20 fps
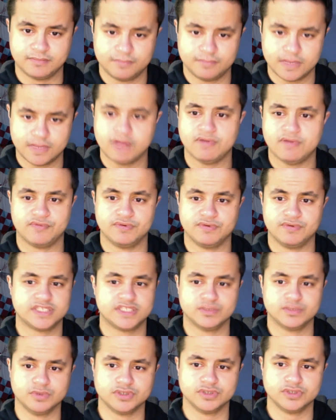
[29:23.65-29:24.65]
However, this
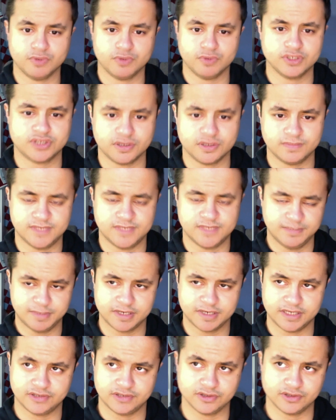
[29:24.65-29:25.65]
is what Tottenham
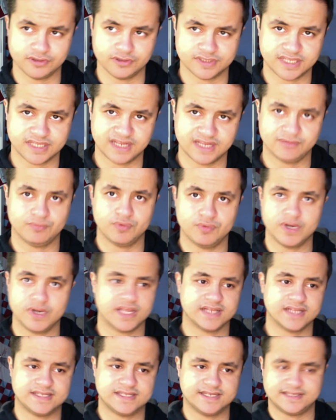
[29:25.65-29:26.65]
typically do, is they win
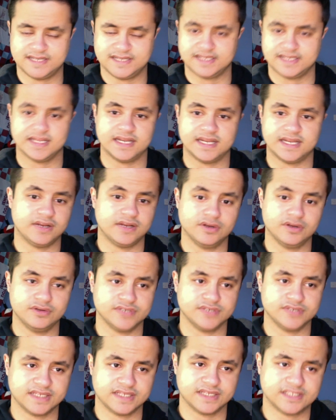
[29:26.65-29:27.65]
against City and then they lose
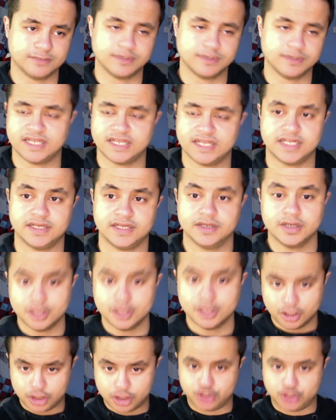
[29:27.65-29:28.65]
against someone that they
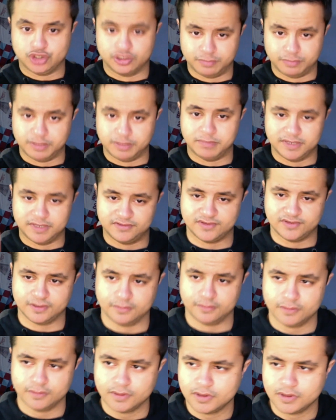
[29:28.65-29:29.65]
should be beating.
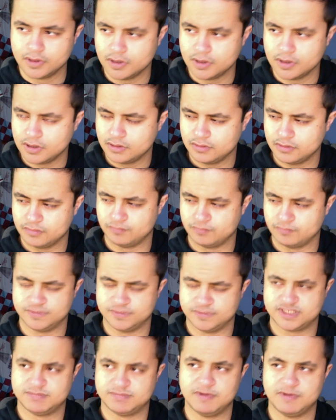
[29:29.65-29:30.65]

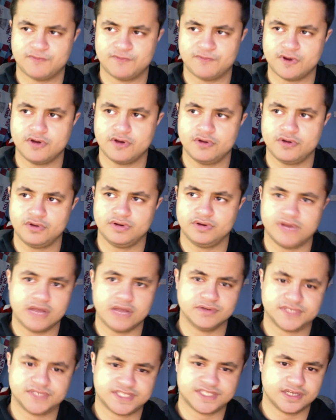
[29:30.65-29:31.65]
Smith Rowe,
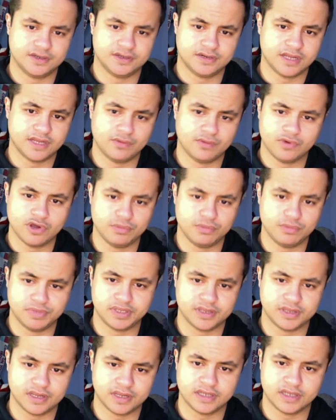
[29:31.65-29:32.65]
Nelson,
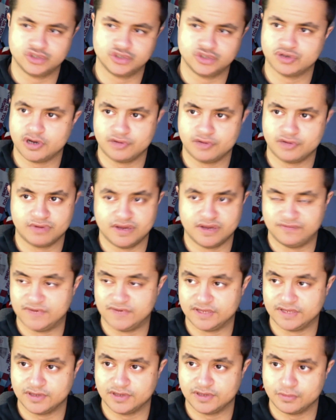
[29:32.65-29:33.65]
Iwobi and Traore have
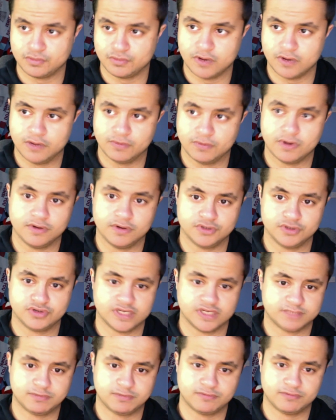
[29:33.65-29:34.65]
linked up quite well. Andreas
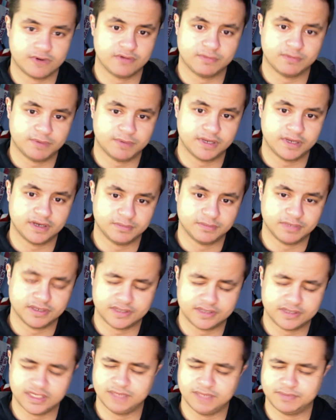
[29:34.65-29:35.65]
Pereira playing a bit
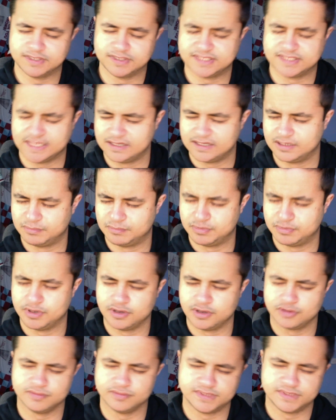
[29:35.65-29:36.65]
deeper. Sander
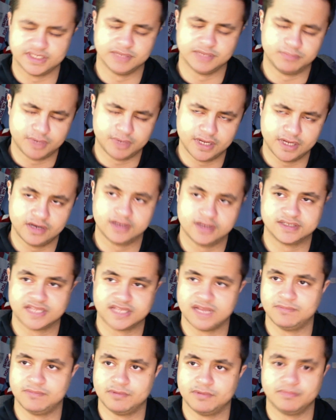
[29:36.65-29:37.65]
Berg obviously didn't play last
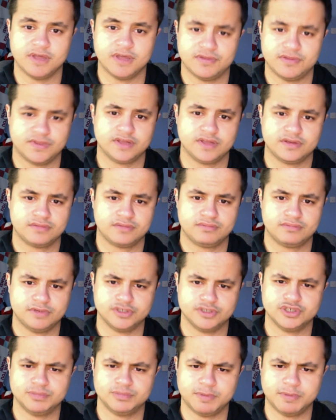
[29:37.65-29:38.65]
game, but I think he
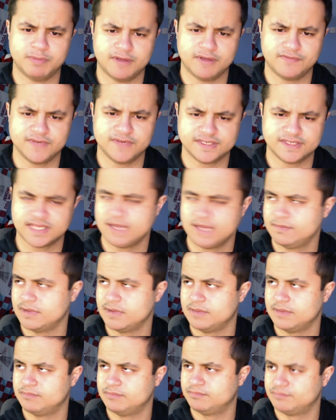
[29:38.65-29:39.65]
should be back for this game,
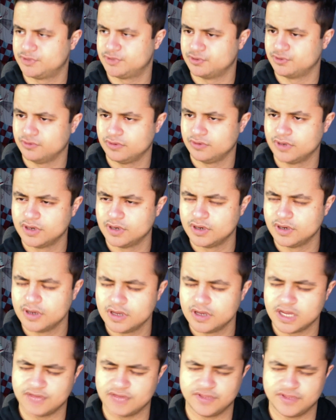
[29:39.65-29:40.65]
I'm sure.
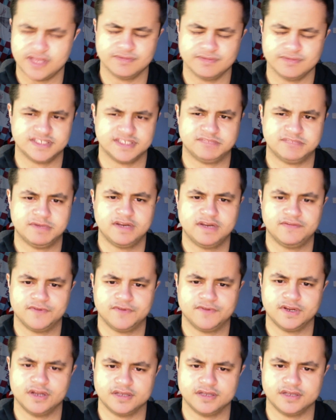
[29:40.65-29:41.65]
I think he was suspended for the
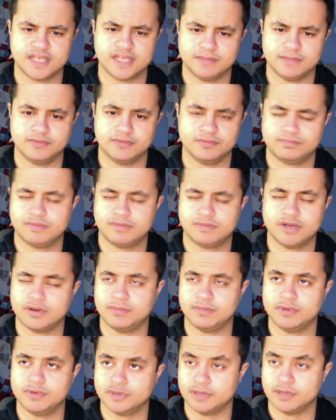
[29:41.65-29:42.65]
last game, or I'm
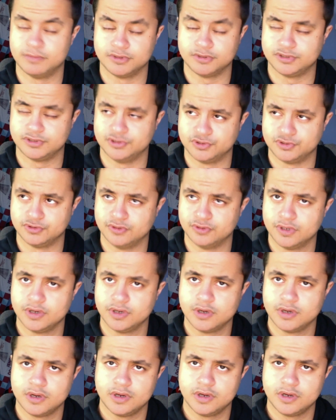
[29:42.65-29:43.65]
not too sure.
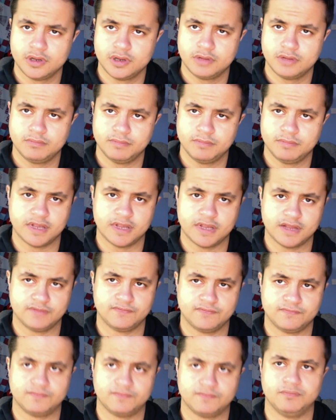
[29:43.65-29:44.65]

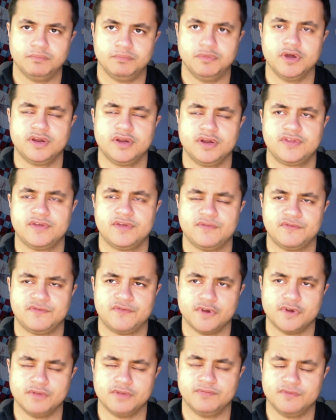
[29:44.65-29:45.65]
The only thing for
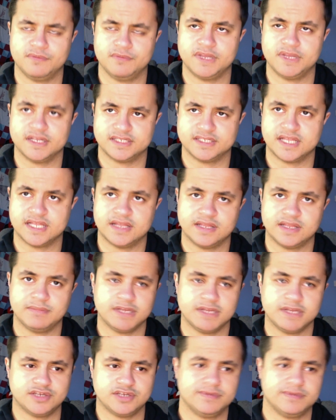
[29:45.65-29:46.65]
Fulham, for me, is that they
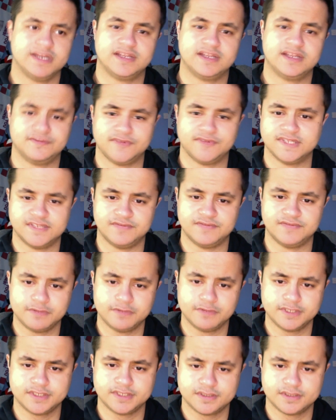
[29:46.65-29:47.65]
make too many defensive
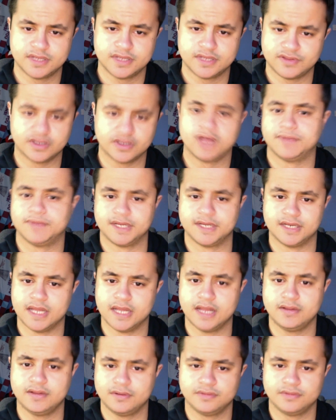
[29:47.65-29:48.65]
errors. I think other than
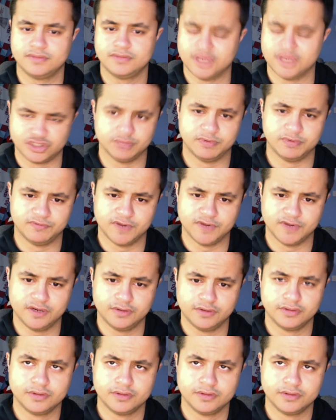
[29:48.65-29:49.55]
that, they should be fine.